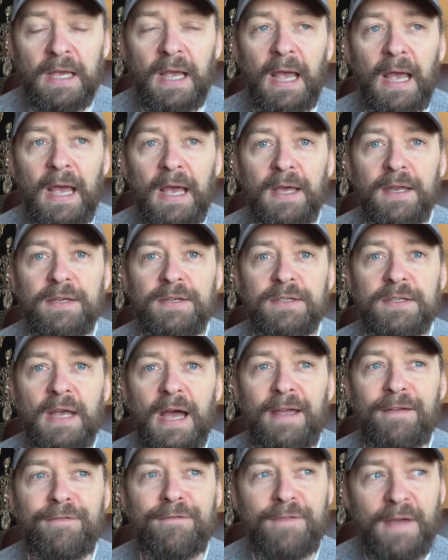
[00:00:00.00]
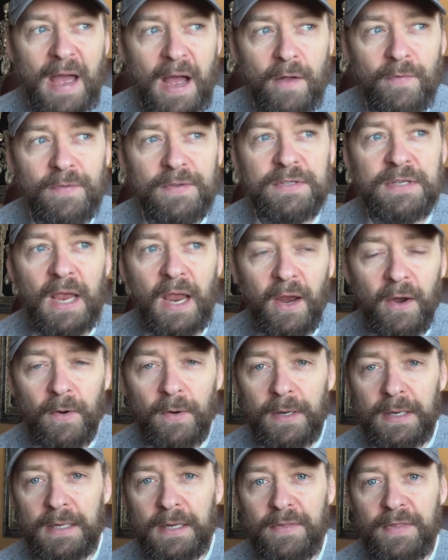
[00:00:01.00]
And I found this
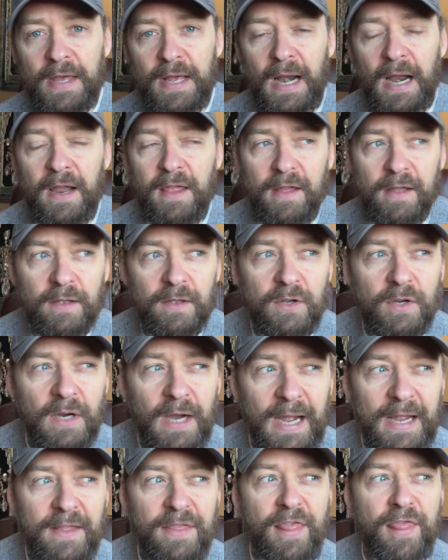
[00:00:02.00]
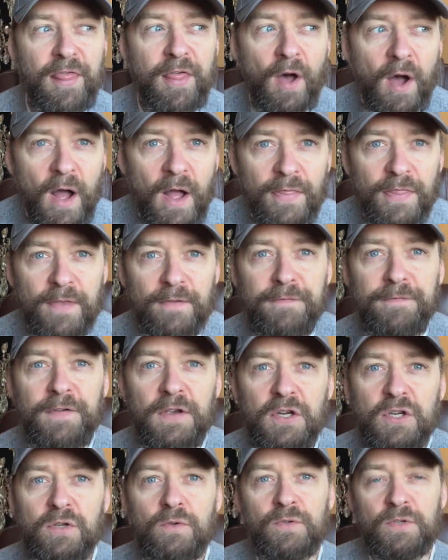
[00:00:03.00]
area that I thought the
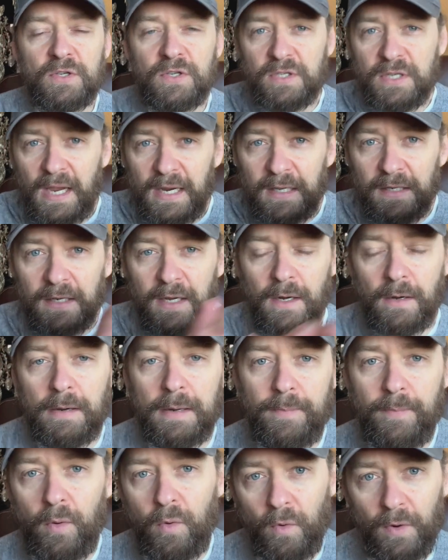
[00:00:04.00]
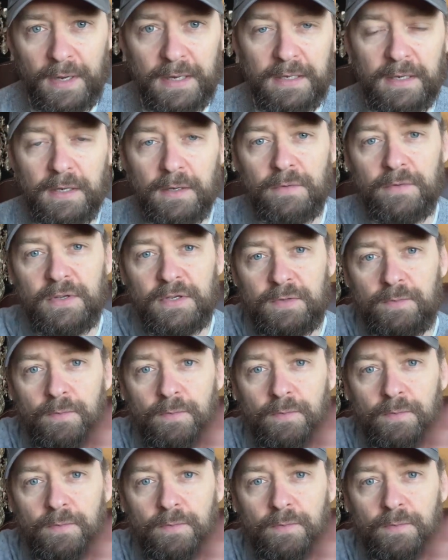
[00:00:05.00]
fish, it was a secondary point near this